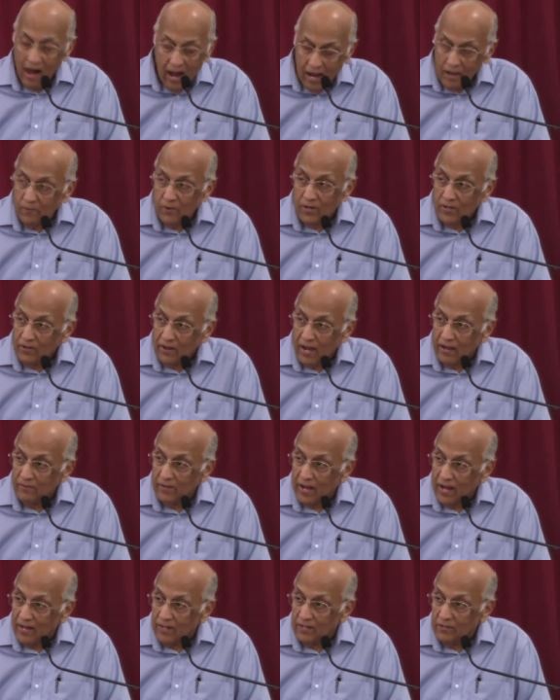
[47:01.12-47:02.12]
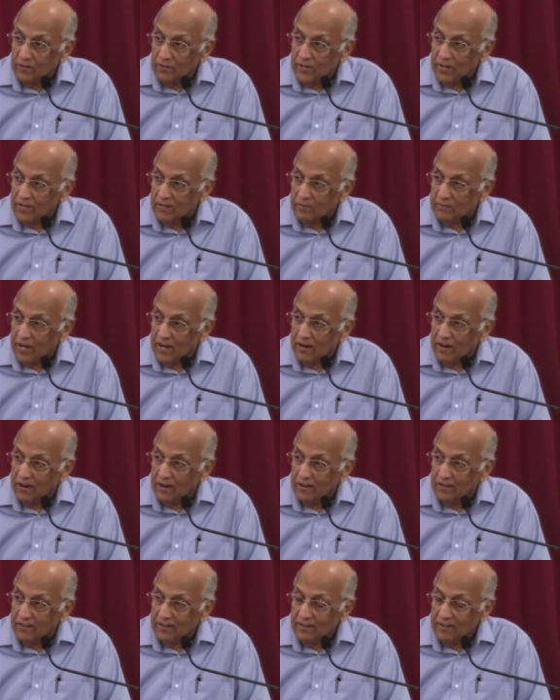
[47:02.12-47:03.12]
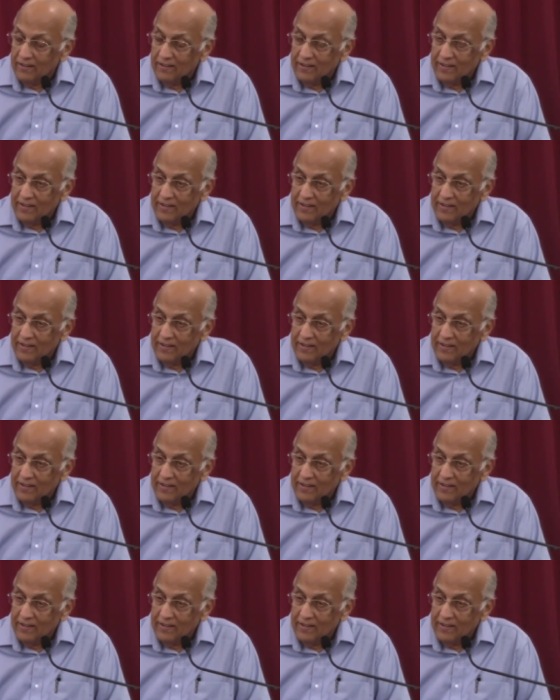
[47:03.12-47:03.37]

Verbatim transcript: I want to have a hallelujah in my heart